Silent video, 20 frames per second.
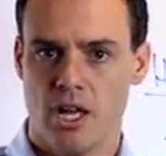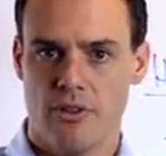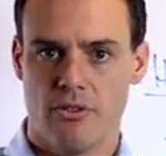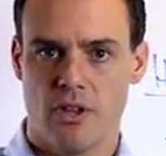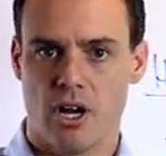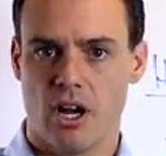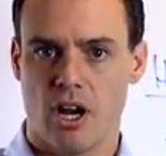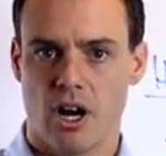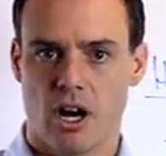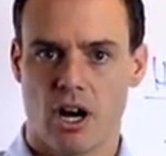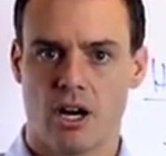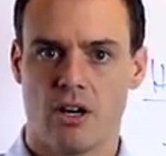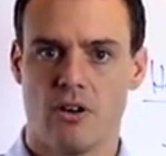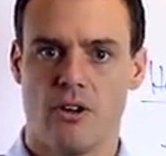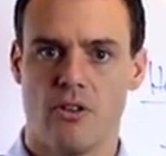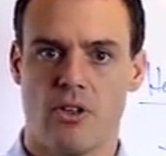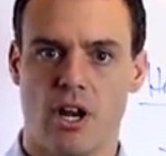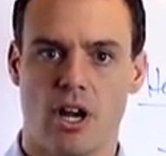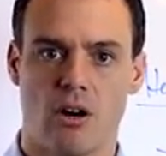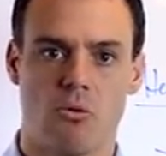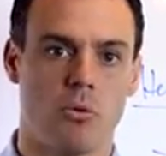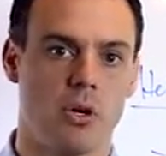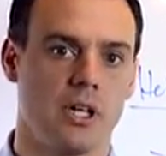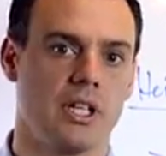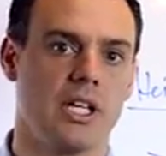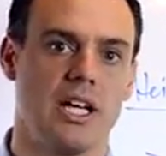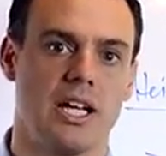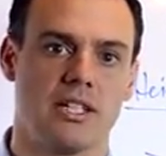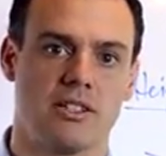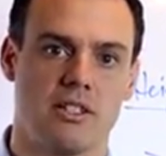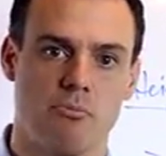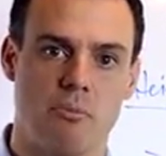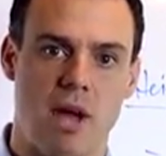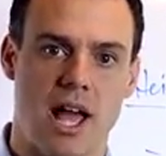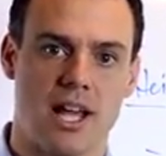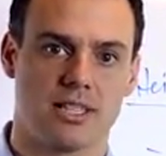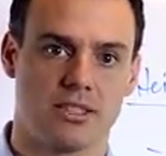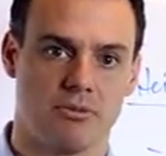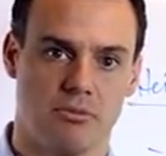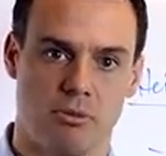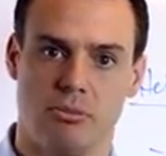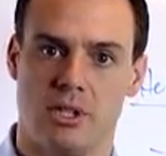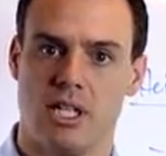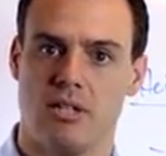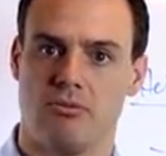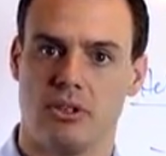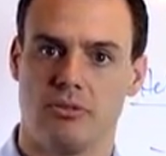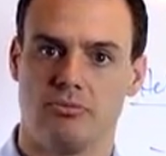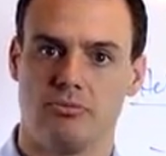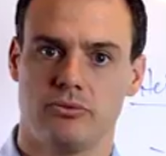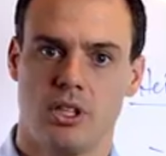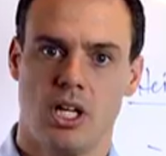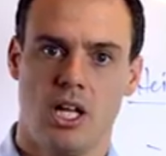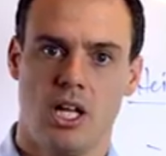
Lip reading: They are working at their maximum level.